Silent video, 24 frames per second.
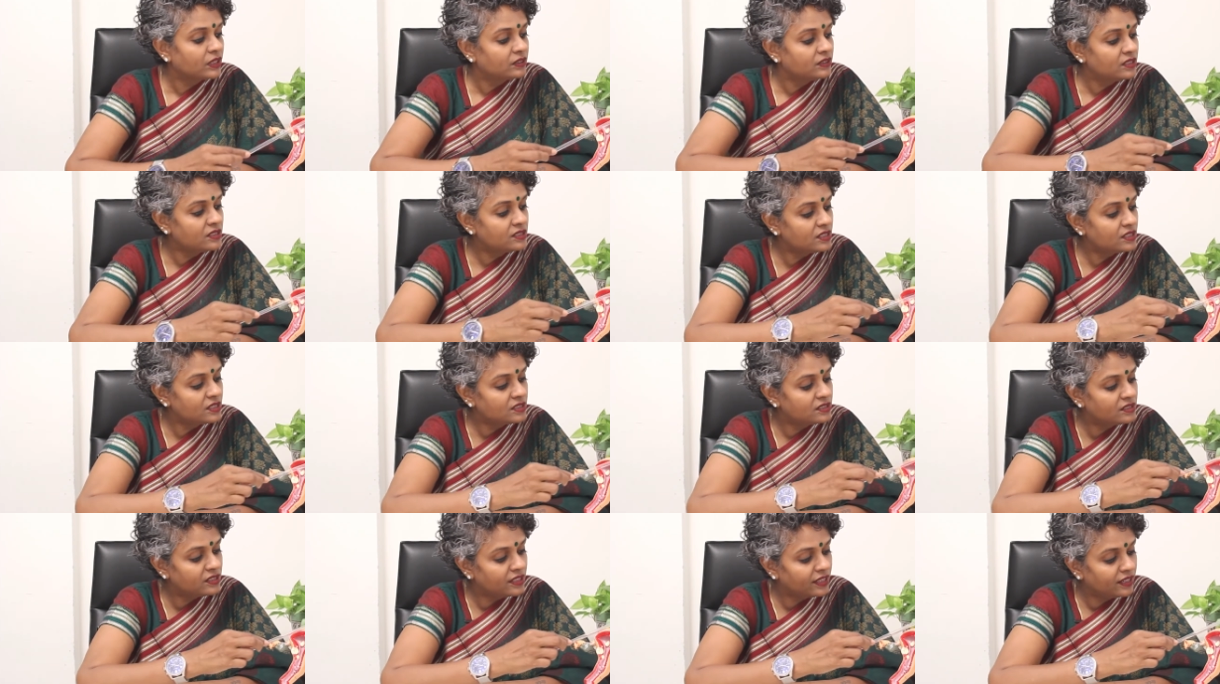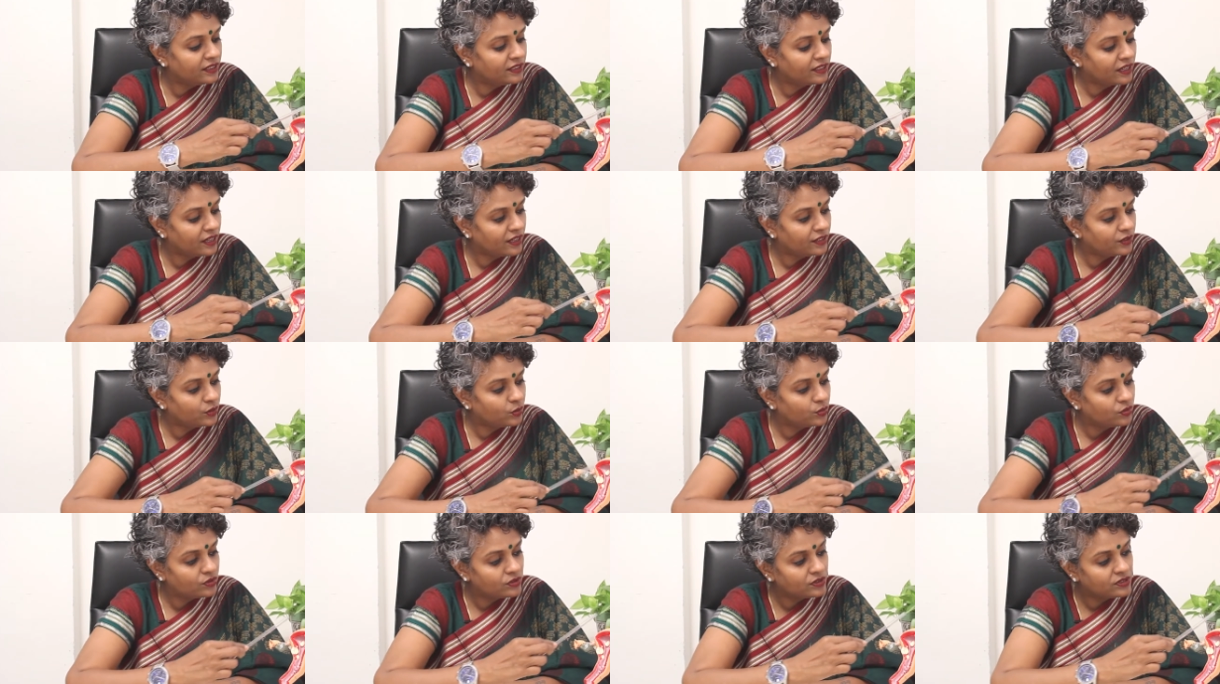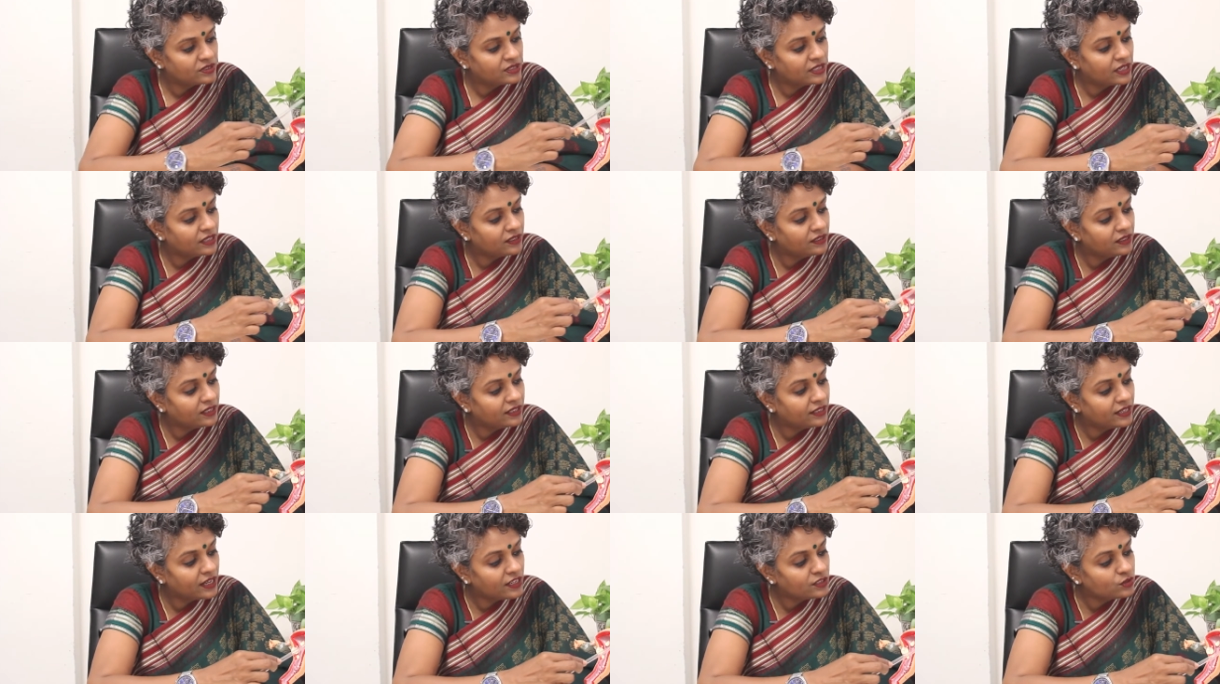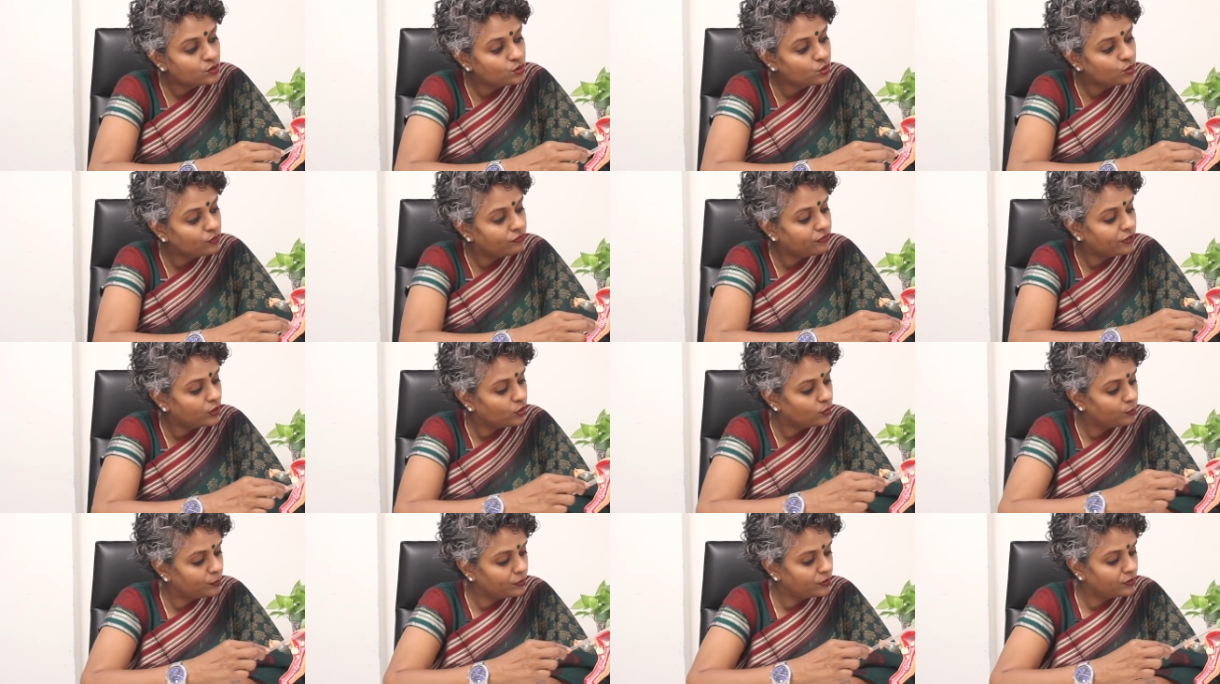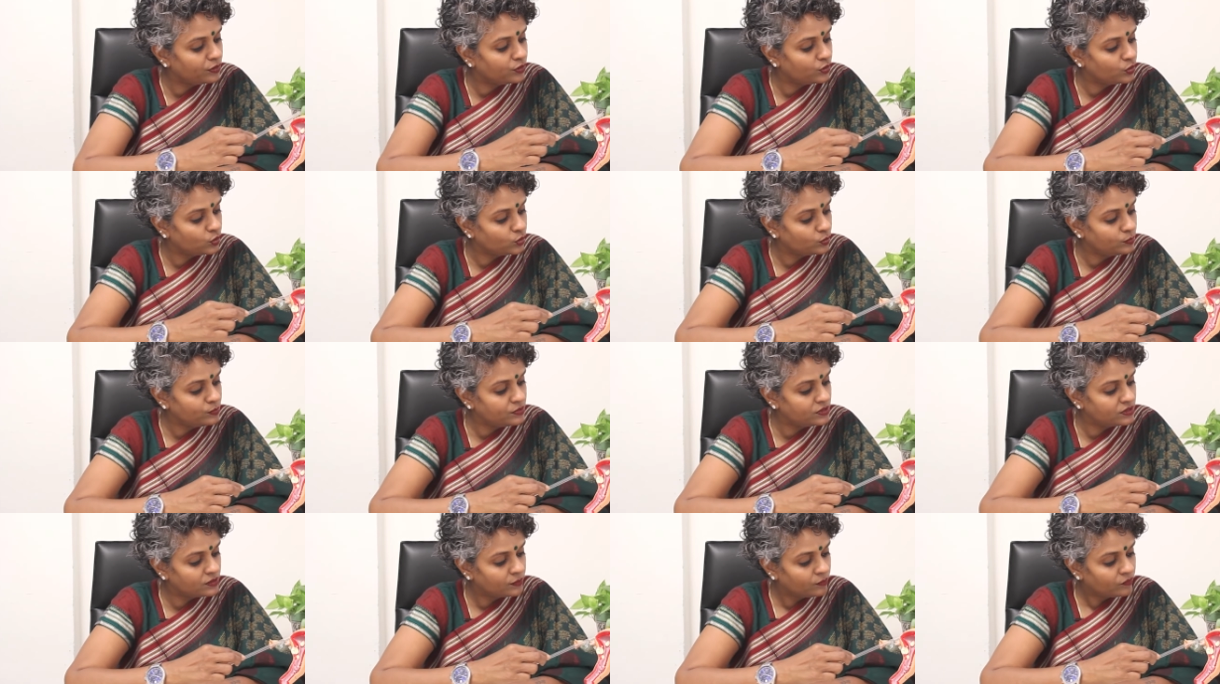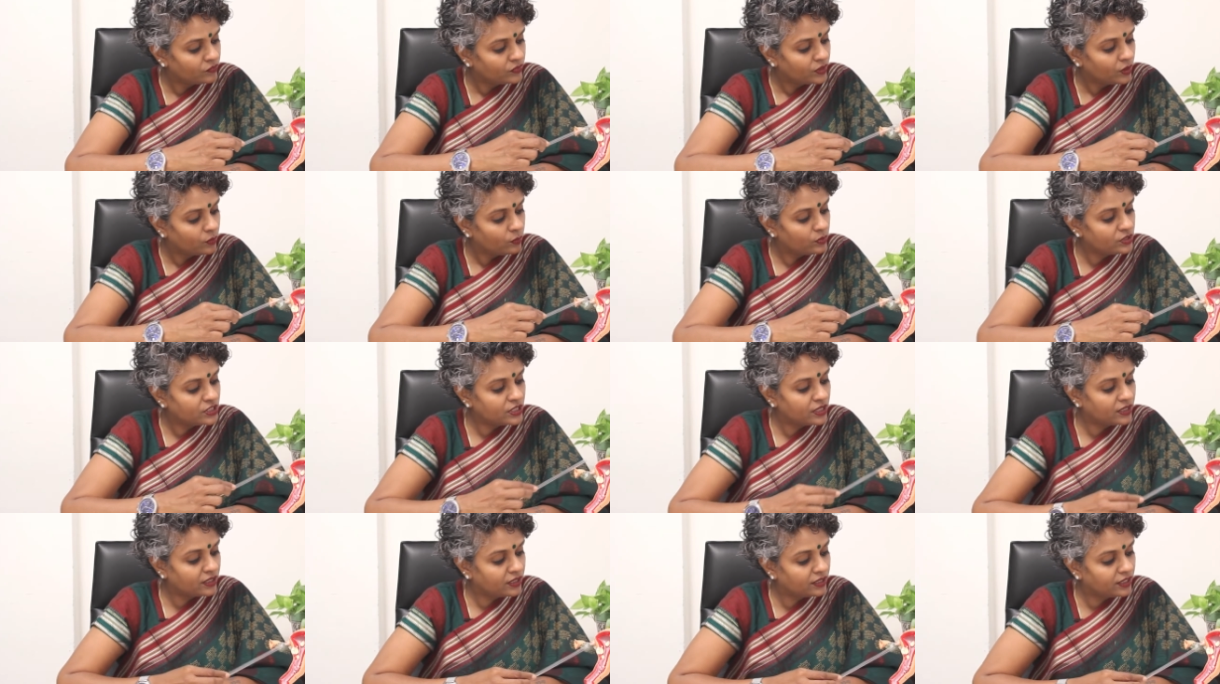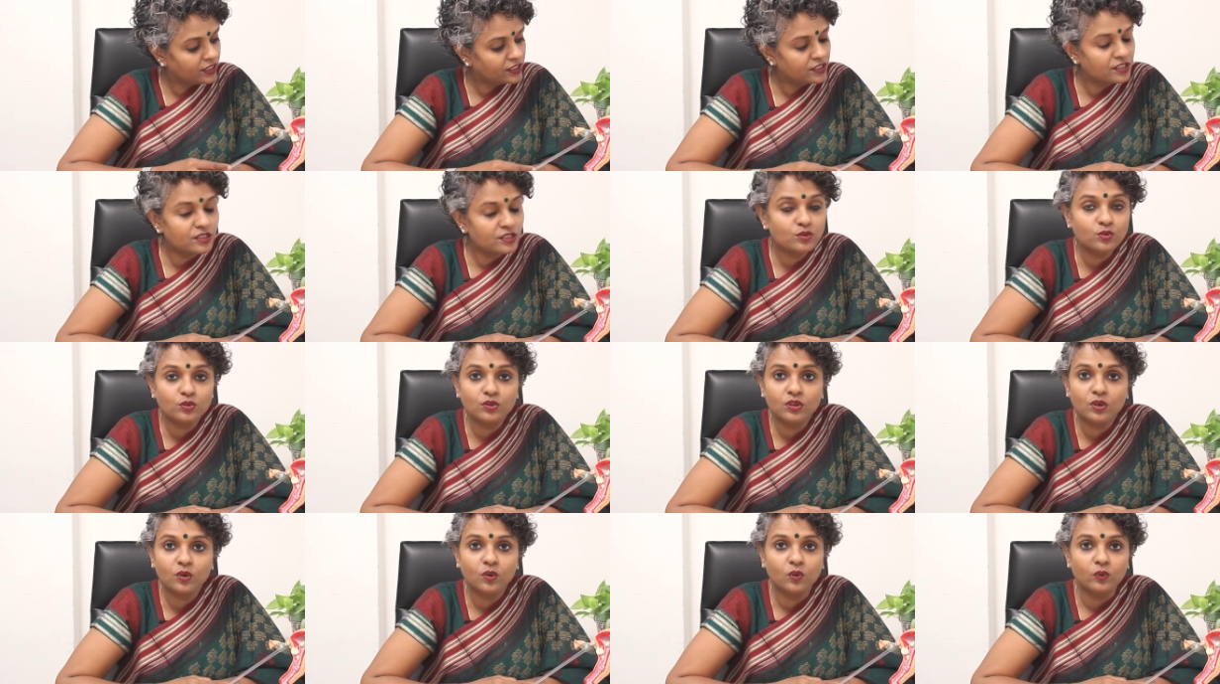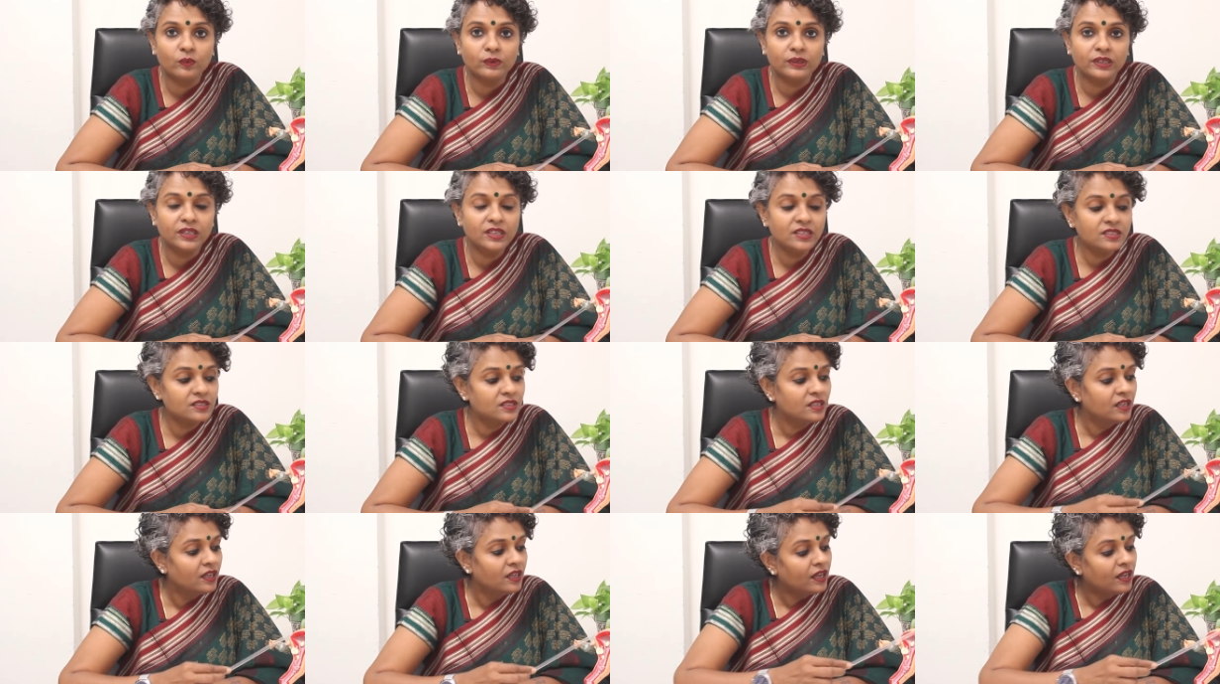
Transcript: This is the entire uterus and it has two fallopian tubes which are connected to the ovaries,